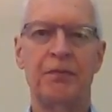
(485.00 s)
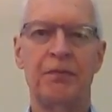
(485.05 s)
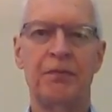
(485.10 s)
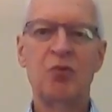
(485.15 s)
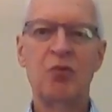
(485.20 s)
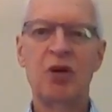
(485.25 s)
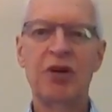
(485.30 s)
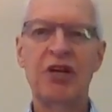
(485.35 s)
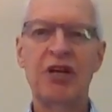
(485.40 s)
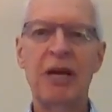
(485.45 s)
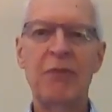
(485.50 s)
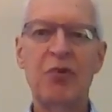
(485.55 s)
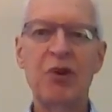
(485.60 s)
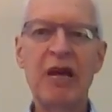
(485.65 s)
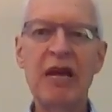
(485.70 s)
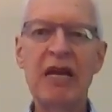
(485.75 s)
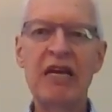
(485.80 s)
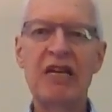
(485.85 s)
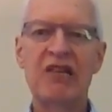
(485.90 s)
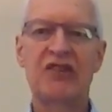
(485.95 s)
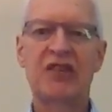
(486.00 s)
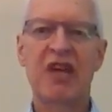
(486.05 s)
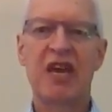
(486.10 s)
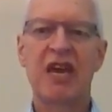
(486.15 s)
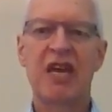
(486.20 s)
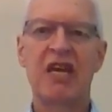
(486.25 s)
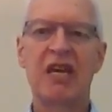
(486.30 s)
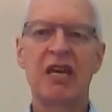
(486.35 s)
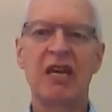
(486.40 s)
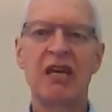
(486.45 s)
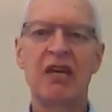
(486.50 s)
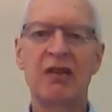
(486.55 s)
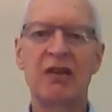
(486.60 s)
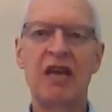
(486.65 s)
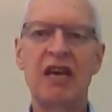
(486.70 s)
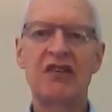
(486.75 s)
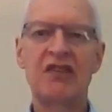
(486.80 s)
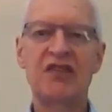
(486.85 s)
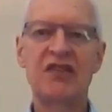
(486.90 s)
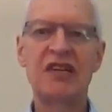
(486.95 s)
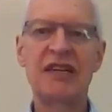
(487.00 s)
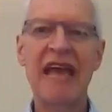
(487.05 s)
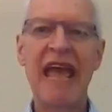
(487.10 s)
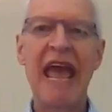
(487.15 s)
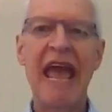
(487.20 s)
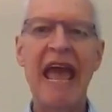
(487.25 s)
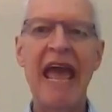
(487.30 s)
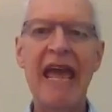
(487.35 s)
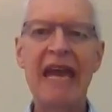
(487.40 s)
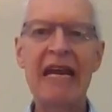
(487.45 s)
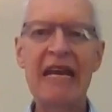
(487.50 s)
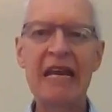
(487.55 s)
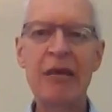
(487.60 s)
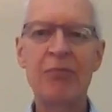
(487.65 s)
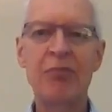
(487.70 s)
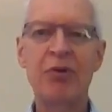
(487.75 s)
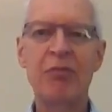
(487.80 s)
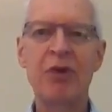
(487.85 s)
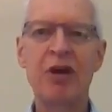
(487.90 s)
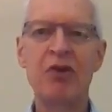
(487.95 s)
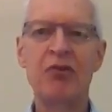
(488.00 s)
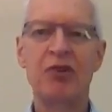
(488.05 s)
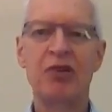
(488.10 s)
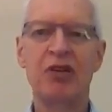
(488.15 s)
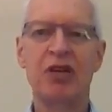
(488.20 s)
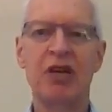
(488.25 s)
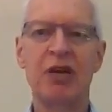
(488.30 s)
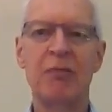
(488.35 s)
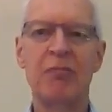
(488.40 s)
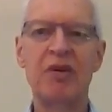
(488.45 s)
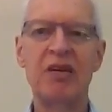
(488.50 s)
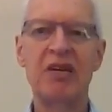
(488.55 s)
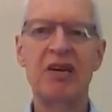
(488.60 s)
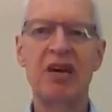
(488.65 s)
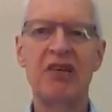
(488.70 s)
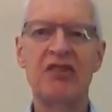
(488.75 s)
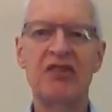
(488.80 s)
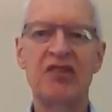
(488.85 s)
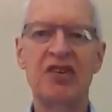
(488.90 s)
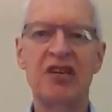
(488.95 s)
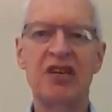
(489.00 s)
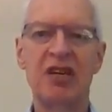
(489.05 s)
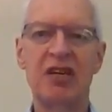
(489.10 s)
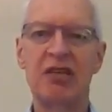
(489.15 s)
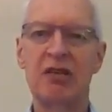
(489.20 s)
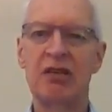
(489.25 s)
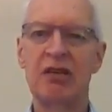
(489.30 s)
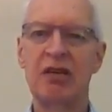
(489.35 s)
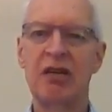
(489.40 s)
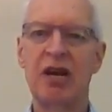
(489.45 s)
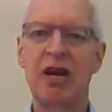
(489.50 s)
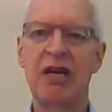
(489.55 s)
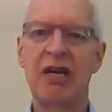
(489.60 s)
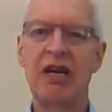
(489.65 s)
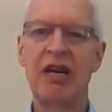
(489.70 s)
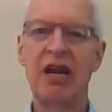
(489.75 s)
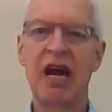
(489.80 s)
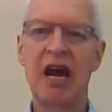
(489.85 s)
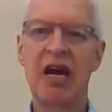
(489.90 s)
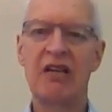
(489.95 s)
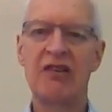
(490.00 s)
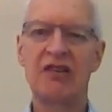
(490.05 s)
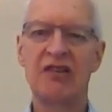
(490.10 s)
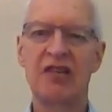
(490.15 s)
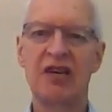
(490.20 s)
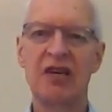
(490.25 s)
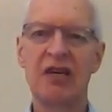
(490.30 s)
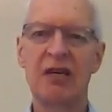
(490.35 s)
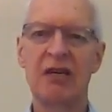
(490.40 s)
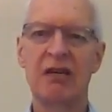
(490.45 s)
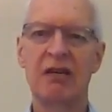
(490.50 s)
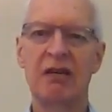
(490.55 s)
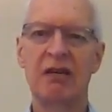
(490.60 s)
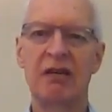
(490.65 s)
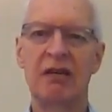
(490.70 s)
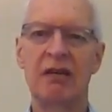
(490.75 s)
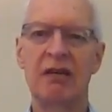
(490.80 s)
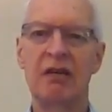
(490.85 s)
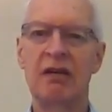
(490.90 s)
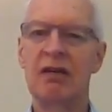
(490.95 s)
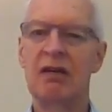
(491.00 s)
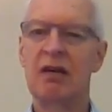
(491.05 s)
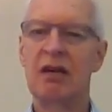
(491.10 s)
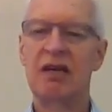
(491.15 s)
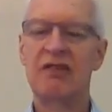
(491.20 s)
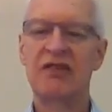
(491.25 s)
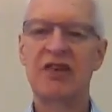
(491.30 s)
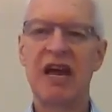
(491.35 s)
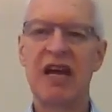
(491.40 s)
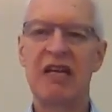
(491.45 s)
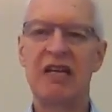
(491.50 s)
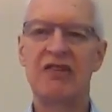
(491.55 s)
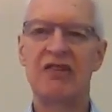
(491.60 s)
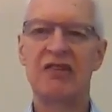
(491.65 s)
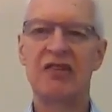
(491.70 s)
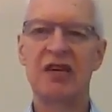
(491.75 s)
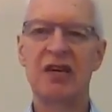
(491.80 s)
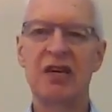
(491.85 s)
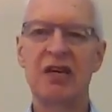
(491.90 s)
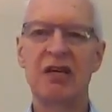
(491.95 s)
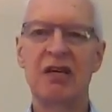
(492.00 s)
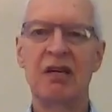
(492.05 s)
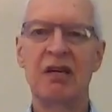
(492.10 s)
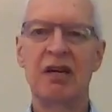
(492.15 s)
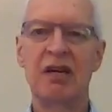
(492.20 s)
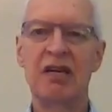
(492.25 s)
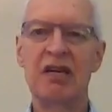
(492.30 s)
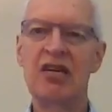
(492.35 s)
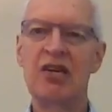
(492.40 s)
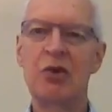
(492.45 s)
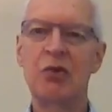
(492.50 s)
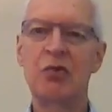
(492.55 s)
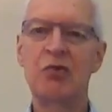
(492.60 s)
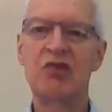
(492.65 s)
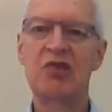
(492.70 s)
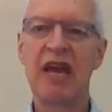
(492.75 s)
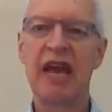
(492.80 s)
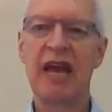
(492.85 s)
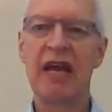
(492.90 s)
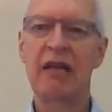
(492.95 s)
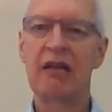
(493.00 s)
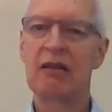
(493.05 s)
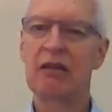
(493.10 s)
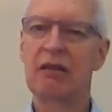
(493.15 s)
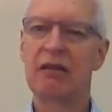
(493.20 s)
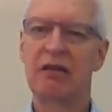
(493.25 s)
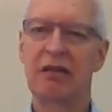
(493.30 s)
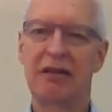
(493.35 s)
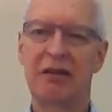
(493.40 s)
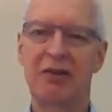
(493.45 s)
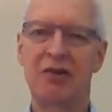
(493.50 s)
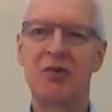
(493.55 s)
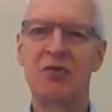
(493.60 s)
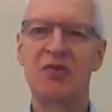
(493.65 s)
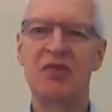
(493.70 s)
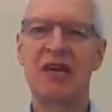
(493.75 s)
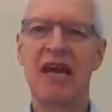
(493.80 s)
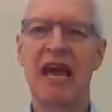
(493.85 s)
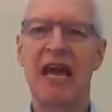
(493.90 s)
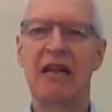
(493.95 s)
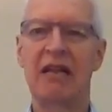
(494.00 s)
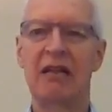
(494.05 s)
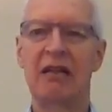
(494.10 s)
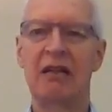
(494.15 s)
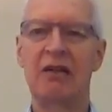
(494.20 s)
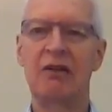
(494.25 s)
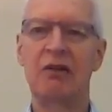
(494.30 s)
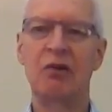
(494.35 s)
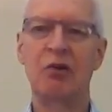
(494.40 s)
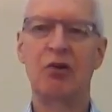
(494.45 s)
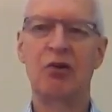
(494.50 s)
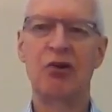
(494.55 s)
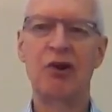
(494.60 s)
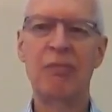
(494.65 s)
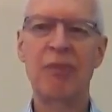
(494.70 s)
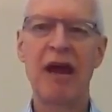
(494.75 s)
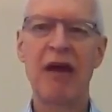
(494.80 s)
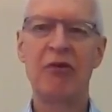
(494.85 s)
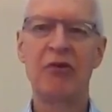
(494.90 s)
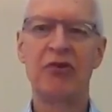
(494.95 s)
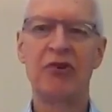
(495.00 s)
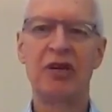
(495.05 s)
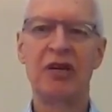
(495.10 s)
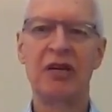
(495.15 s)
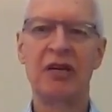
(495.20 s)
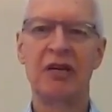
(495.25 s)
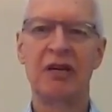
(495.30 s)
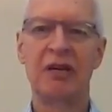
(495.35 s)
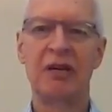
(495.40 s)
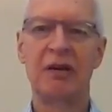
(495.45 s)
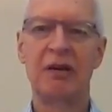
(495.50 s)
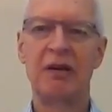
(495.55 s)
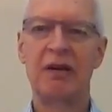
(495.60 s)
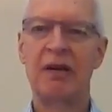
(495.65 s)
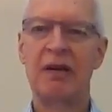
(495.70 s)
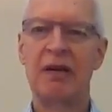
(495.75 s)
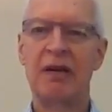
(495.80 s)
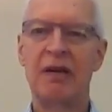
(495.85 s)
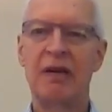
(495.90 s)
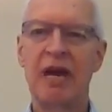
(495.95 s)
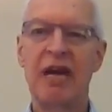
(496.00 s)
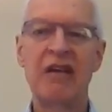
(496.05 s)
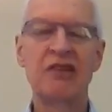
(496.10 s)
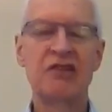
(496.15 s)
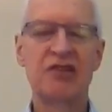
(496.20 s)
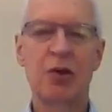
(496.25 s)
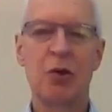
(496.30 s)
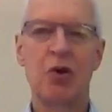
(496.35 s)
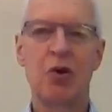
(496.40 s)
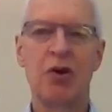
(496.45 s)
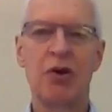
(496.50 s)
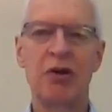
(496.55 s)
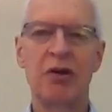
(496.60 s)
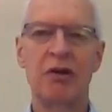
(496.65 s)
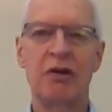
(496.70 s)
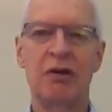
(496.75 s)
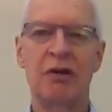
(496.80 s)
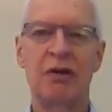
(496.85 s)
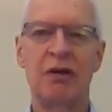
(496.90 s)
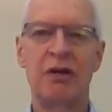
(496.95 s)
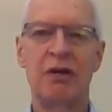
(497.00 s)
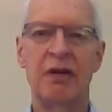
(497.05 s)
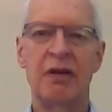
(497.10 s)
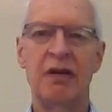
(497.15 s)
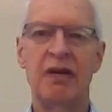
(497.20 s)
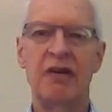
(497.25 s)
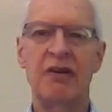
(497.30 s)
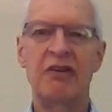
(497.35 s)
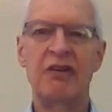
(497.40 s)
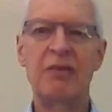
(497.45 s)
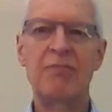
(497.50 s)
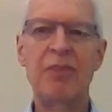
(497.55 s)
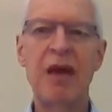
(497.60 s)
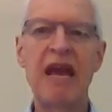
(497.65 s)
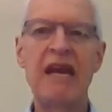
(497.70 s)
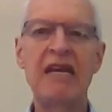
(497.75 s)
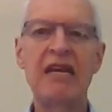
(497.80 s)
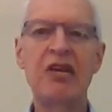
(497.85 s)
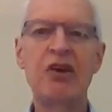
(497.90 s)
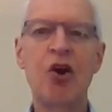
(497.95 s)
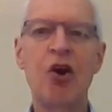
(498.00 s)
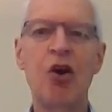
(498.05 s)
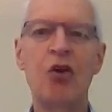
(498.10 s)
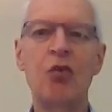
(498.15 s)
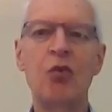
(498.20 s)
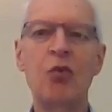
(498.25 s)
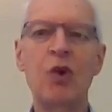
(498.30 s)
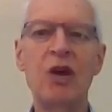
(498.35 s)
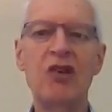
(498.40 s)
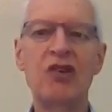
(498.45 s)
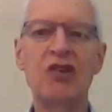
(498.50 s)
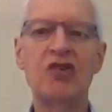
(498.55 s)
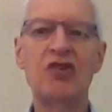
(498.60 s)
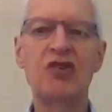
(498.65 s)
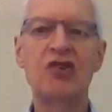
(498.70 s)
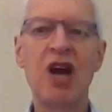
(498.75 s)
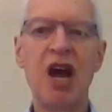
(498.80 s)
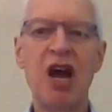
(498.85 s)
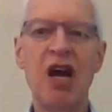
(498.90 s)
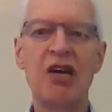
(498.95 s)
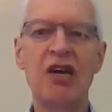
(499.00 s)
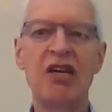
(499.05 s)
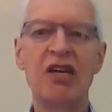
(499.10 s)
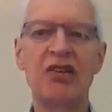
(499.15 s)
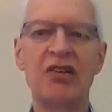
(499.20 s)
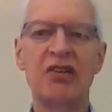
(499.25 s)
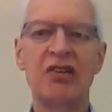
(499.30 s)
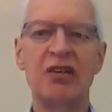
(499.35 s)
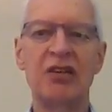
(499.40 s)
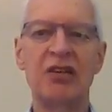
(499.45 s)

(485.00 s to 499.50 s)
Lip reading: What I'm really saying is that any promoter can be considered an enhancer, a silencer, an EQTL, a QTL, or a boundary, and so on, depending on which target